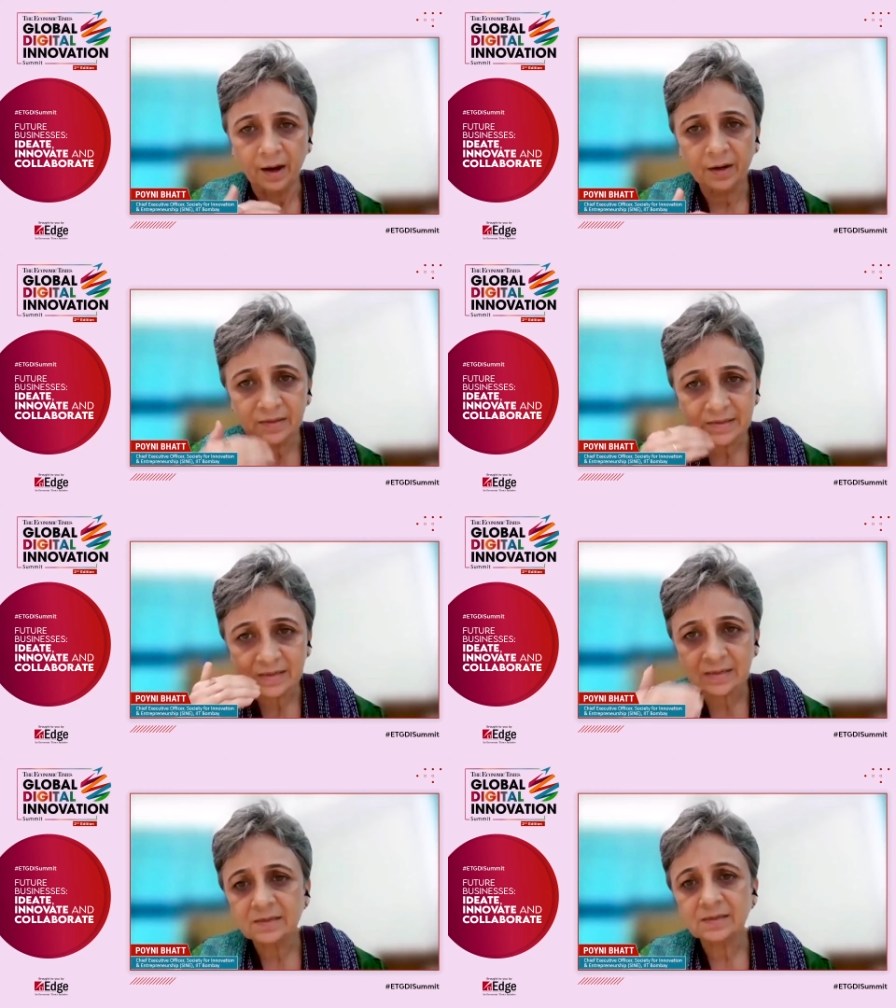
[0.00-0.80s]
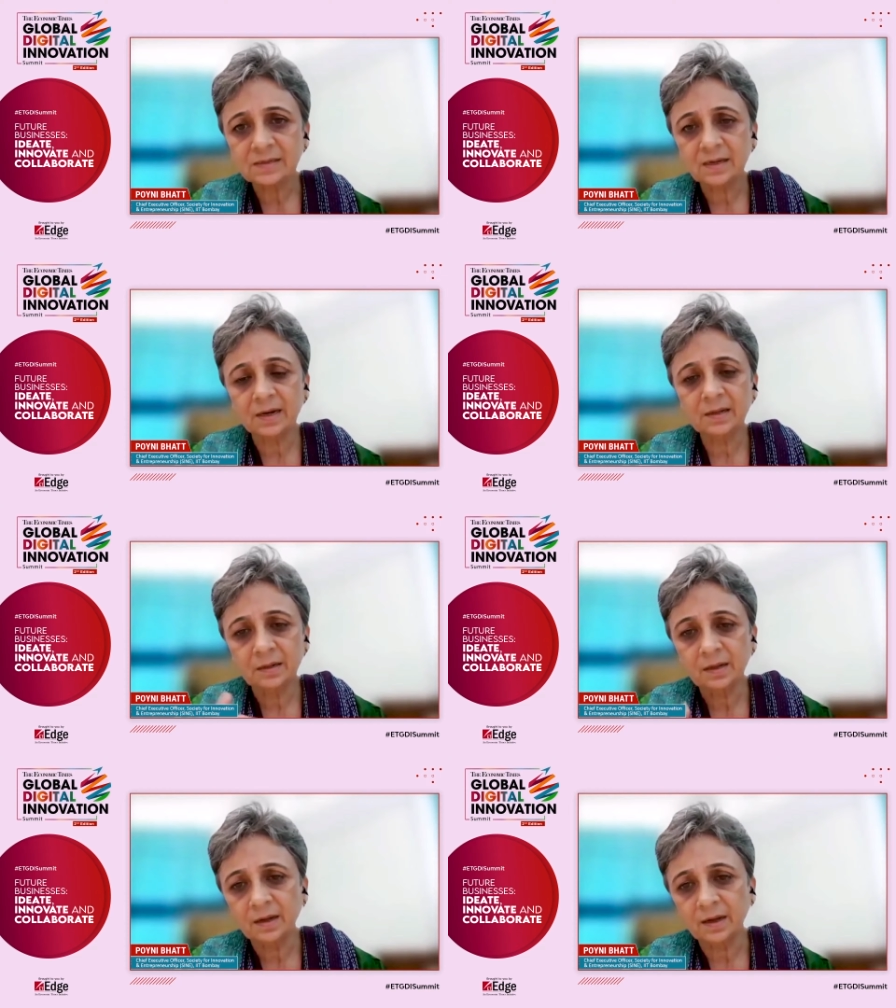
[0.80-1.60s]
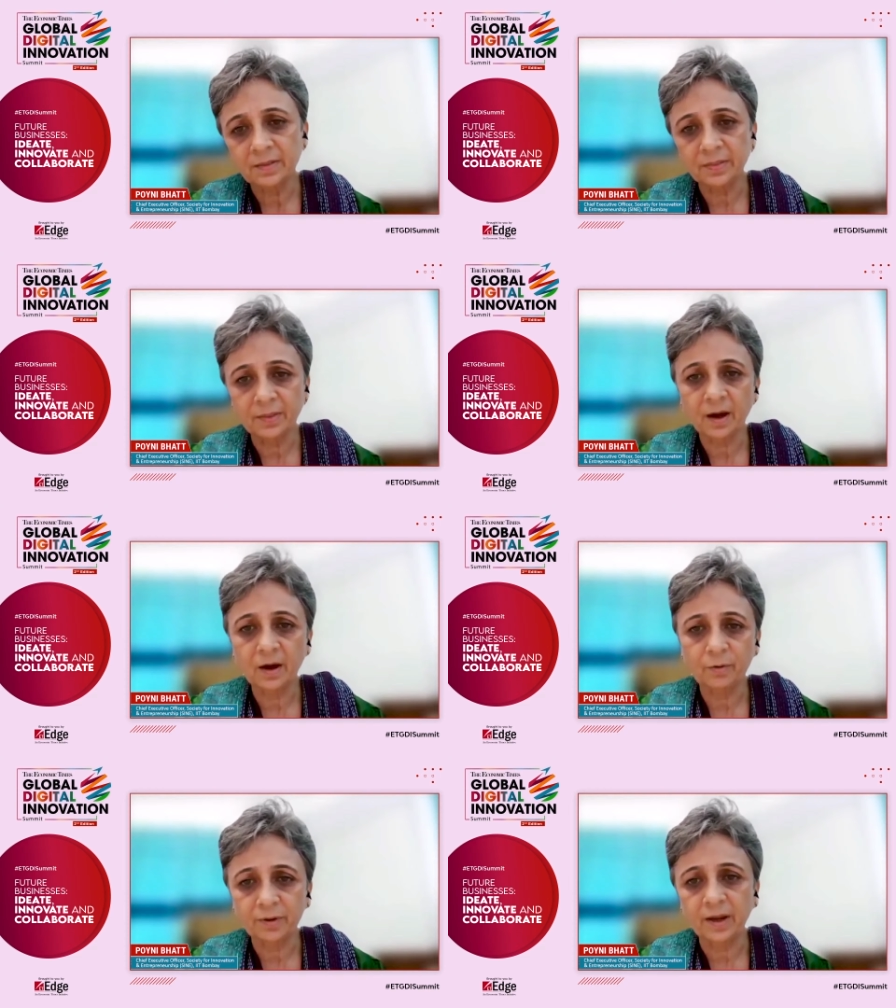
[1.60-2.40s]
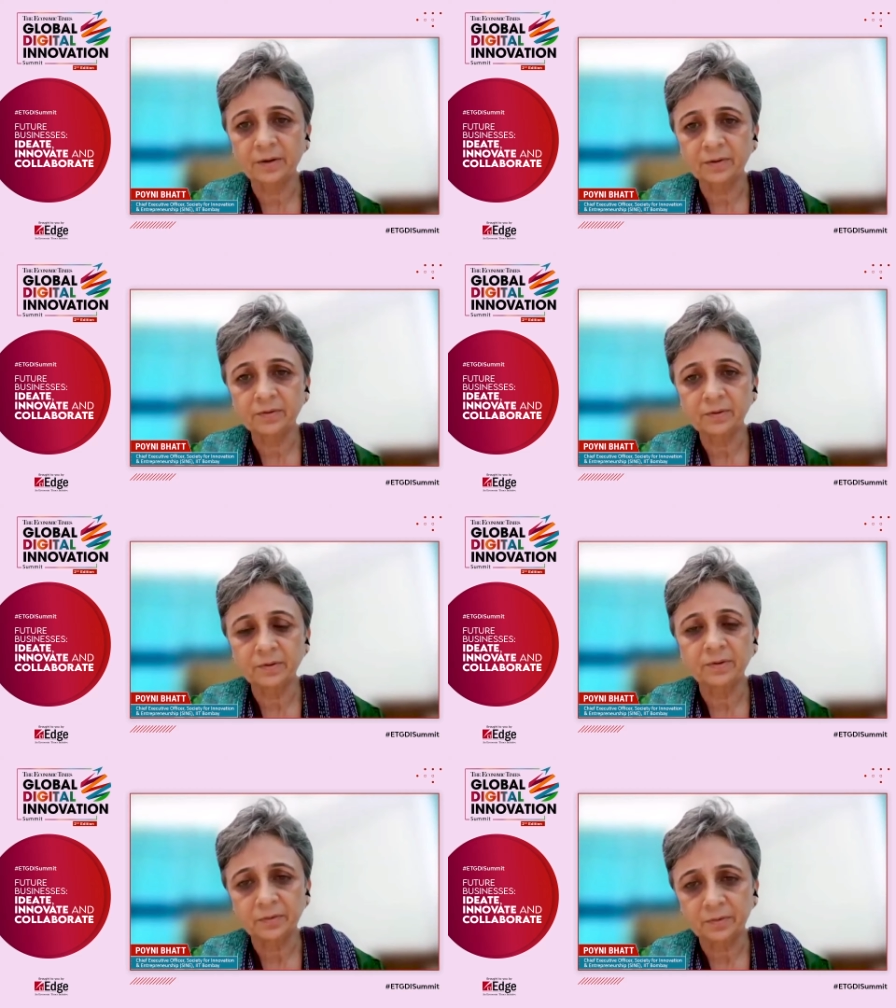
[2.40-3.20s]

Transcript: And since then and now, like, you know,